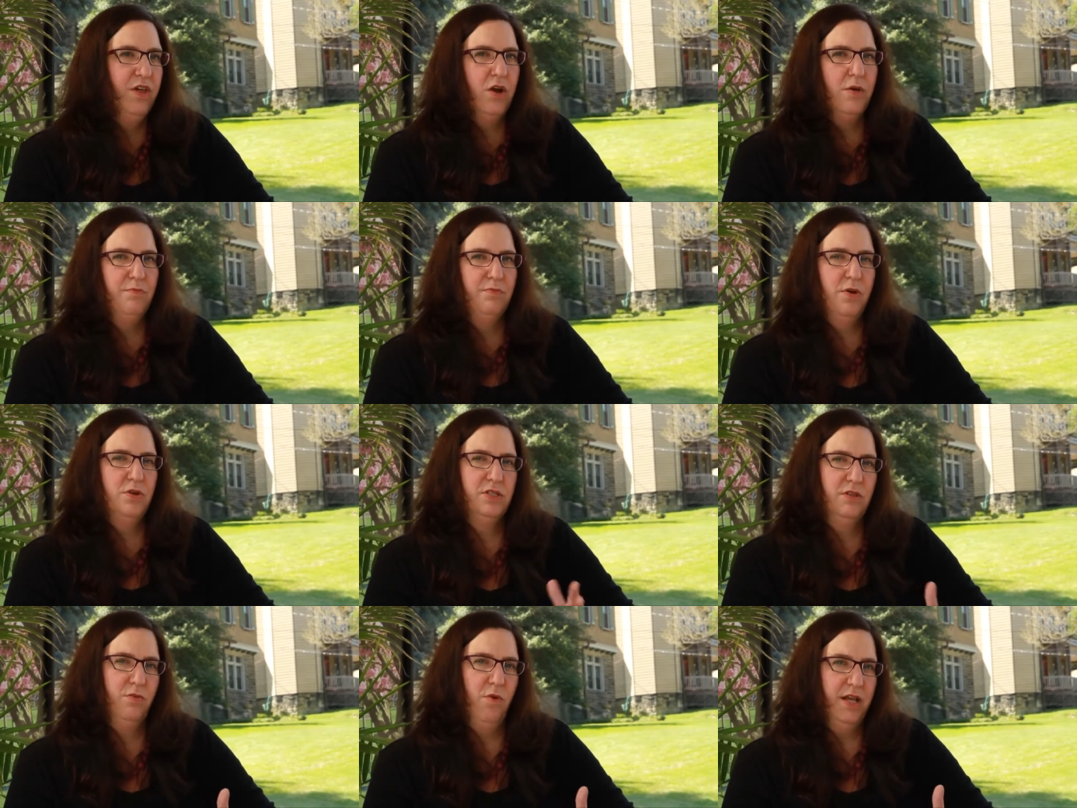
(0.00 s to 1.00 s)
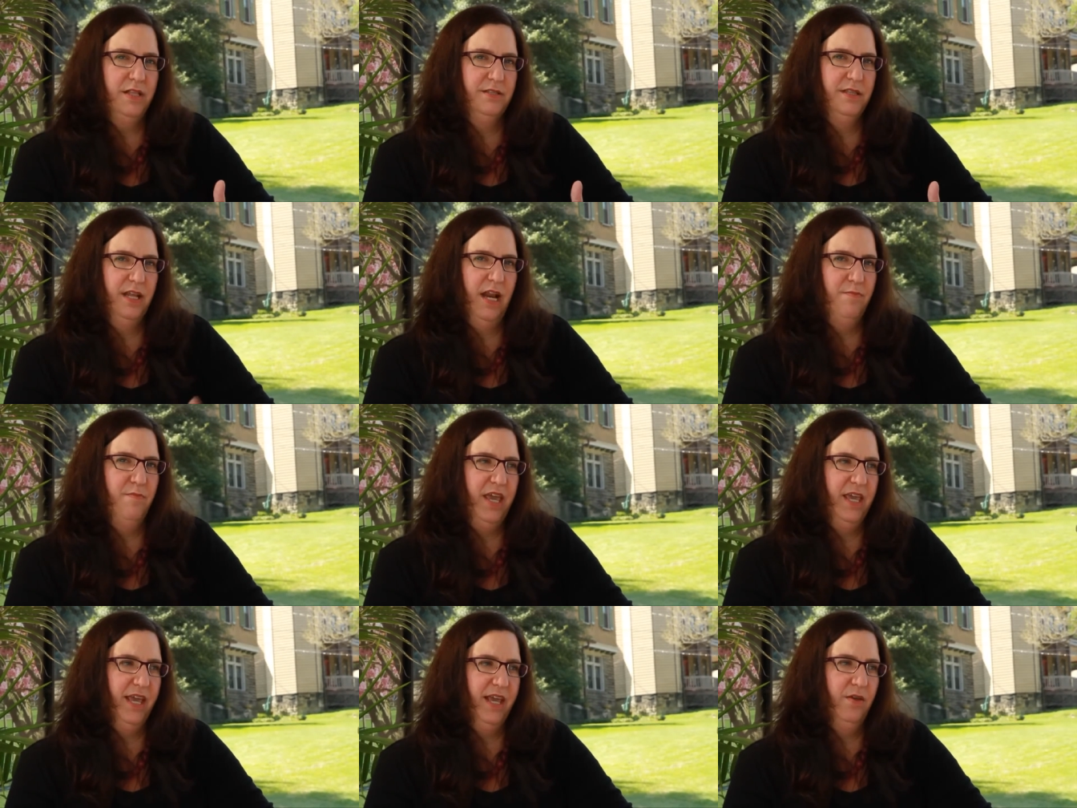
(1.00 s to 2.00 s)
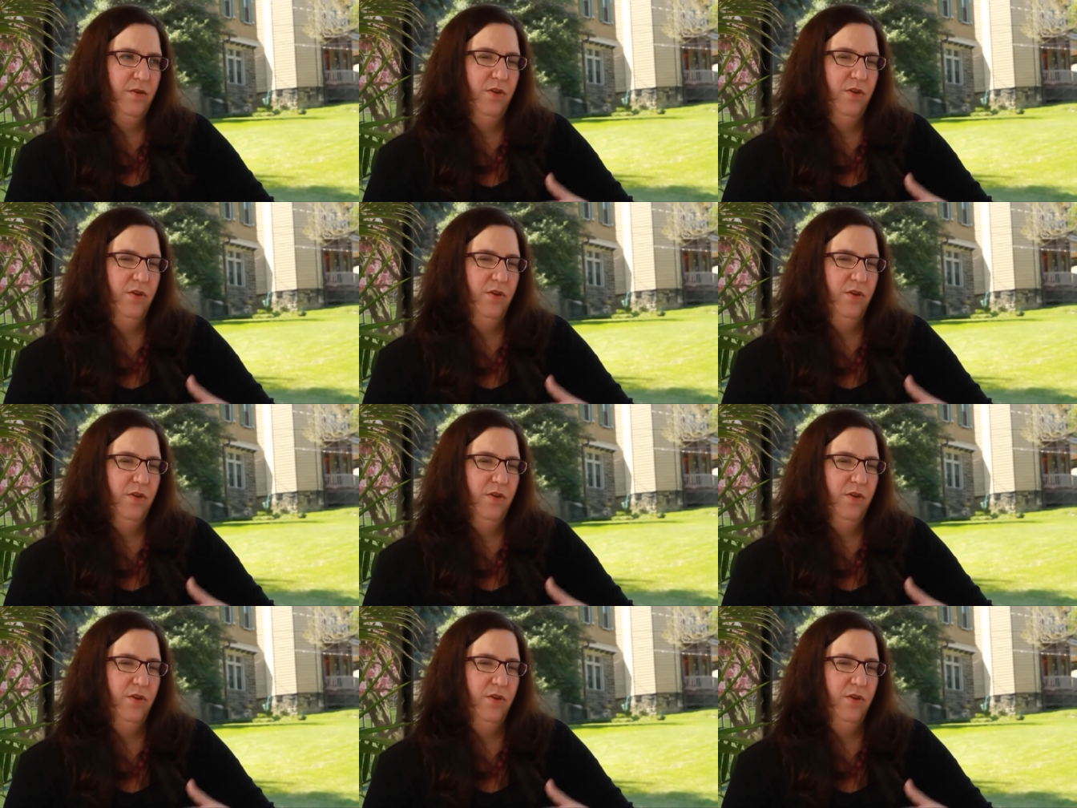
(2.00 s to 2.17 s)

they're most of the ones that I'm making.